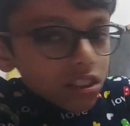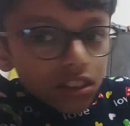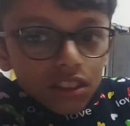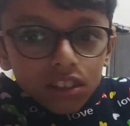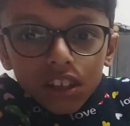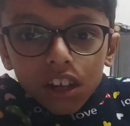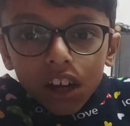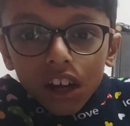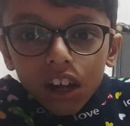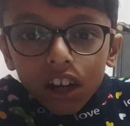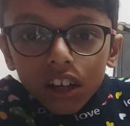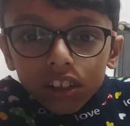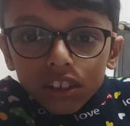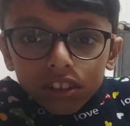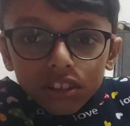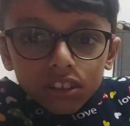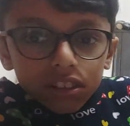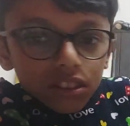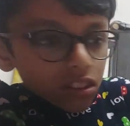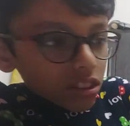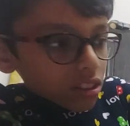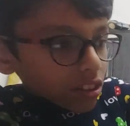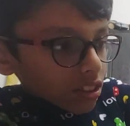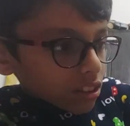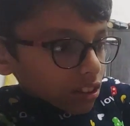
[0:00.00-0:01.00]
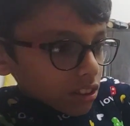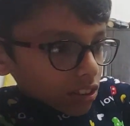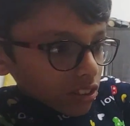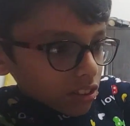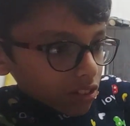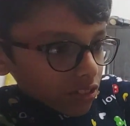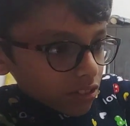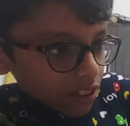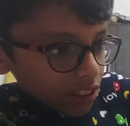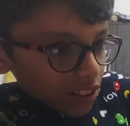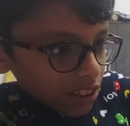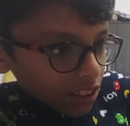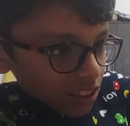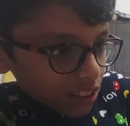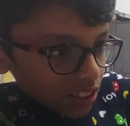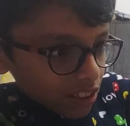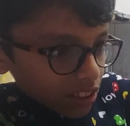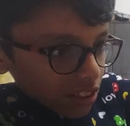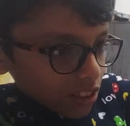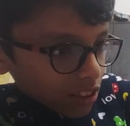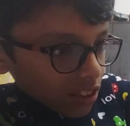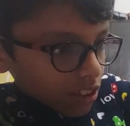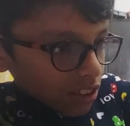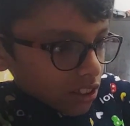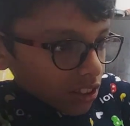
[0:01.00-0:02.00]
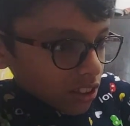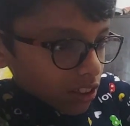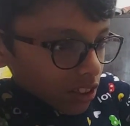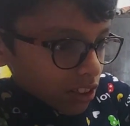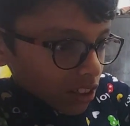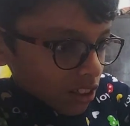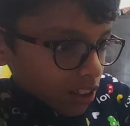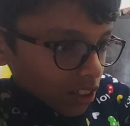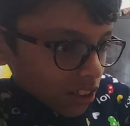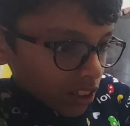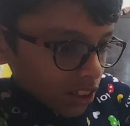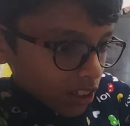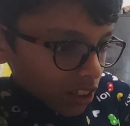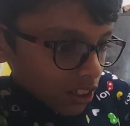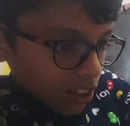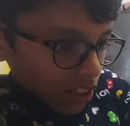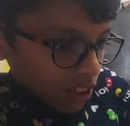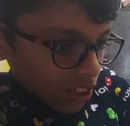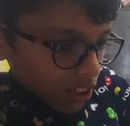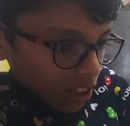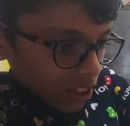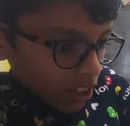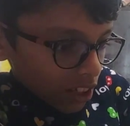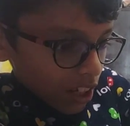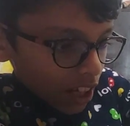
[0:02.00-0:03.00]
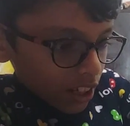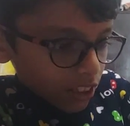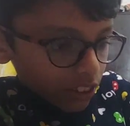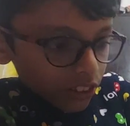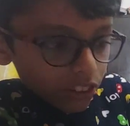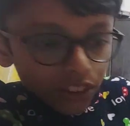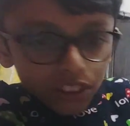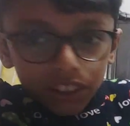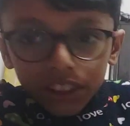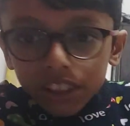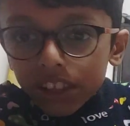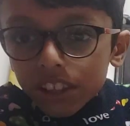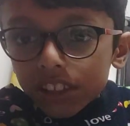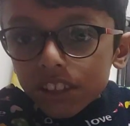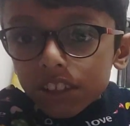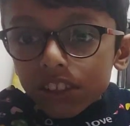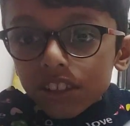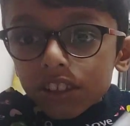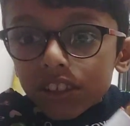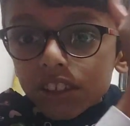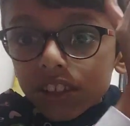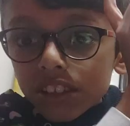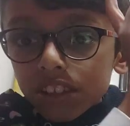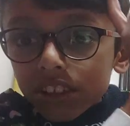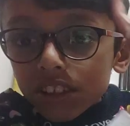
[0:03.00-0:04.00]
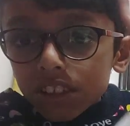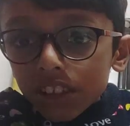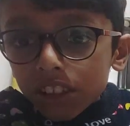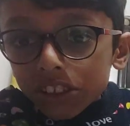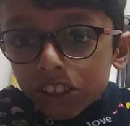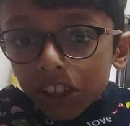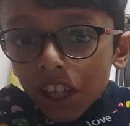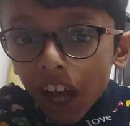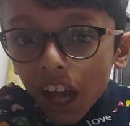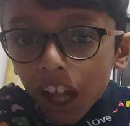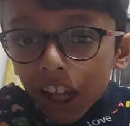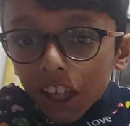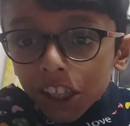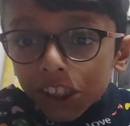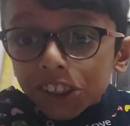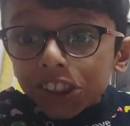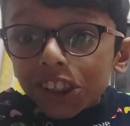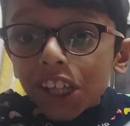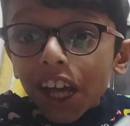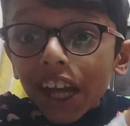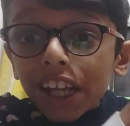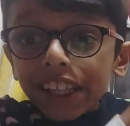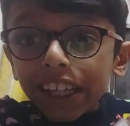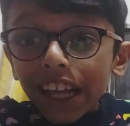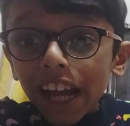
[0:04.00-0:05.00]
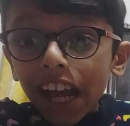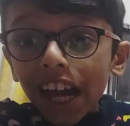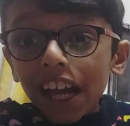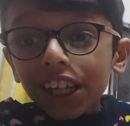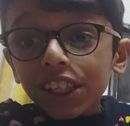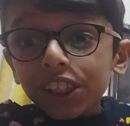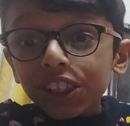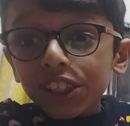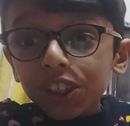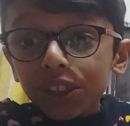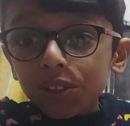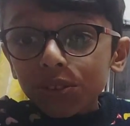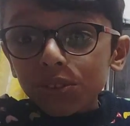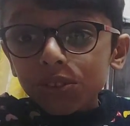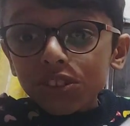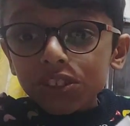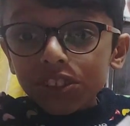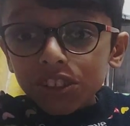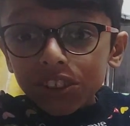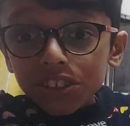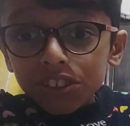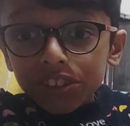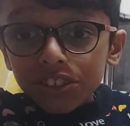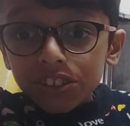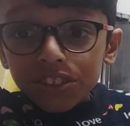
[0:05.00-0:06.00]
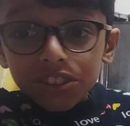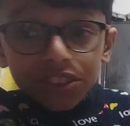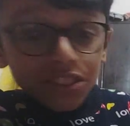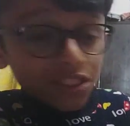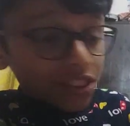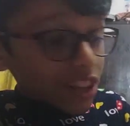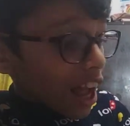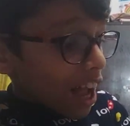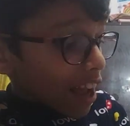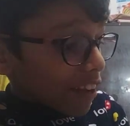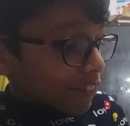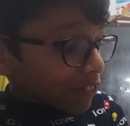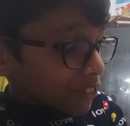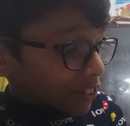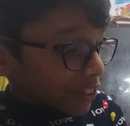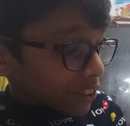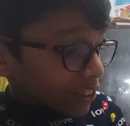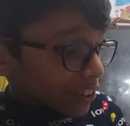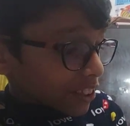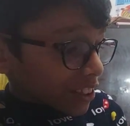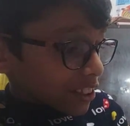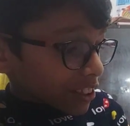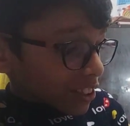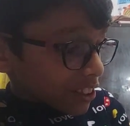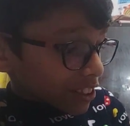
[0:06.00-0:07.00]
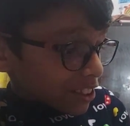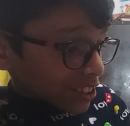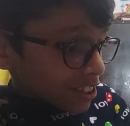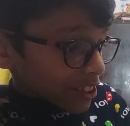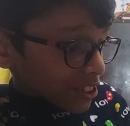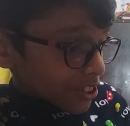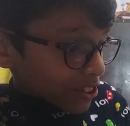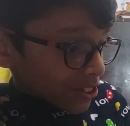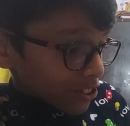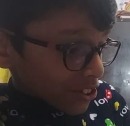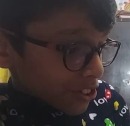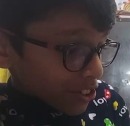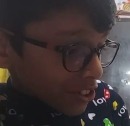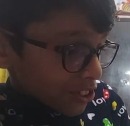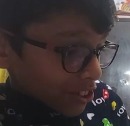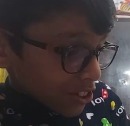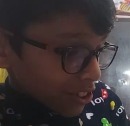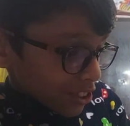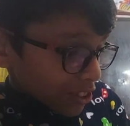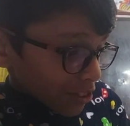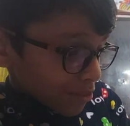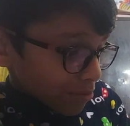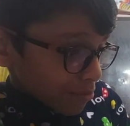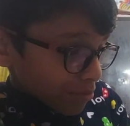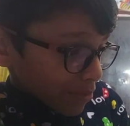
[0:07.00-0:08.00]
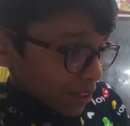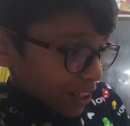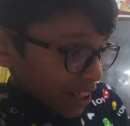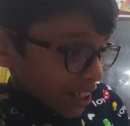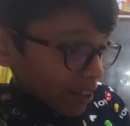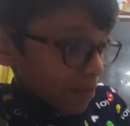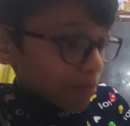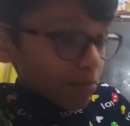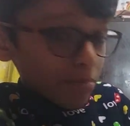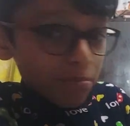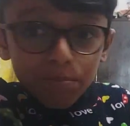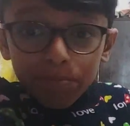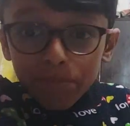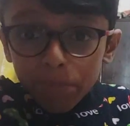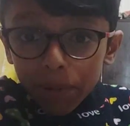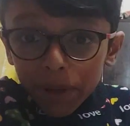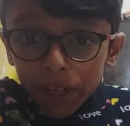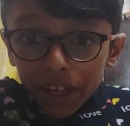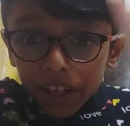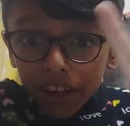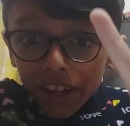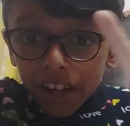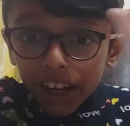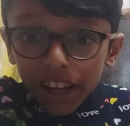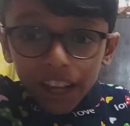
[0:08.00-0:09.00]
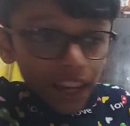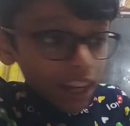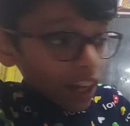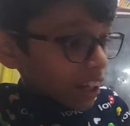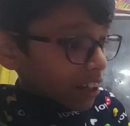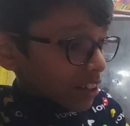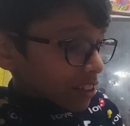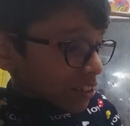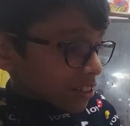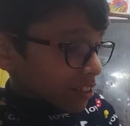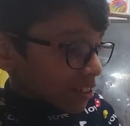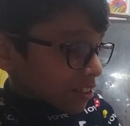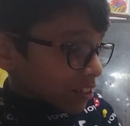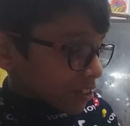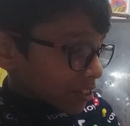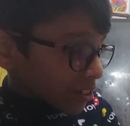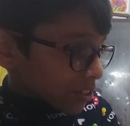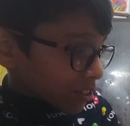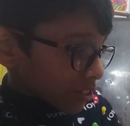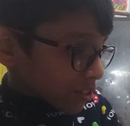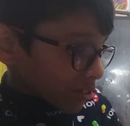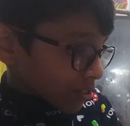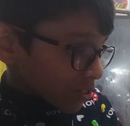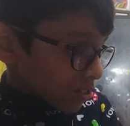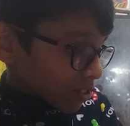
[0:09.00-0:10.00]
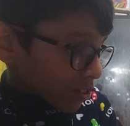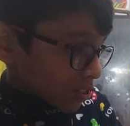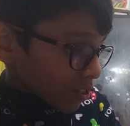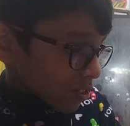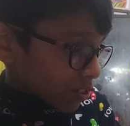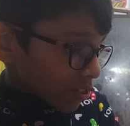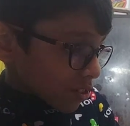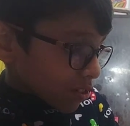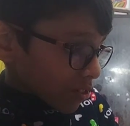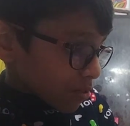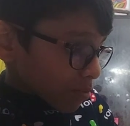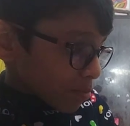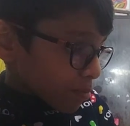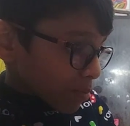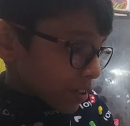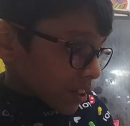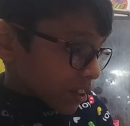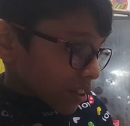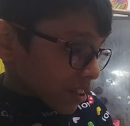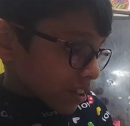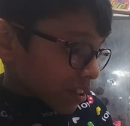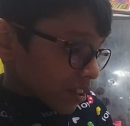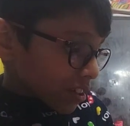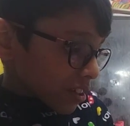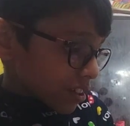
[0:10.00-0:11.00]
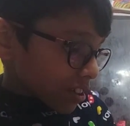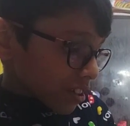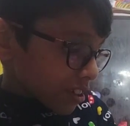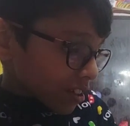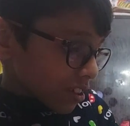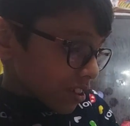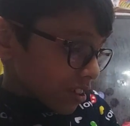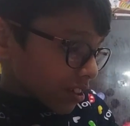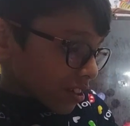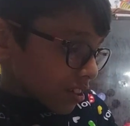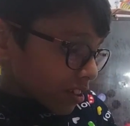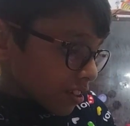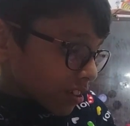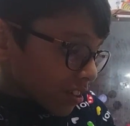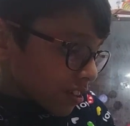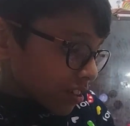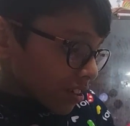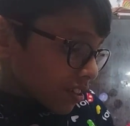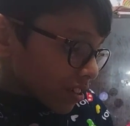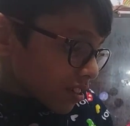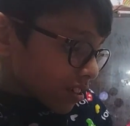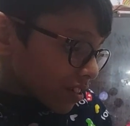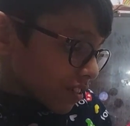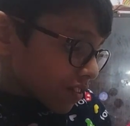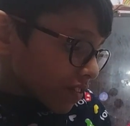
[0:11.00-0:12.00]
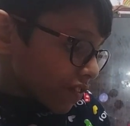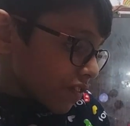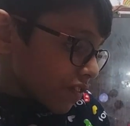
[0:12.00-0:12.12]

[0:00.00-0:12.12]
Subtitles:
start doing it. So this is a challenge. I can't use scissors. I have to just my bare hands to open this stuff.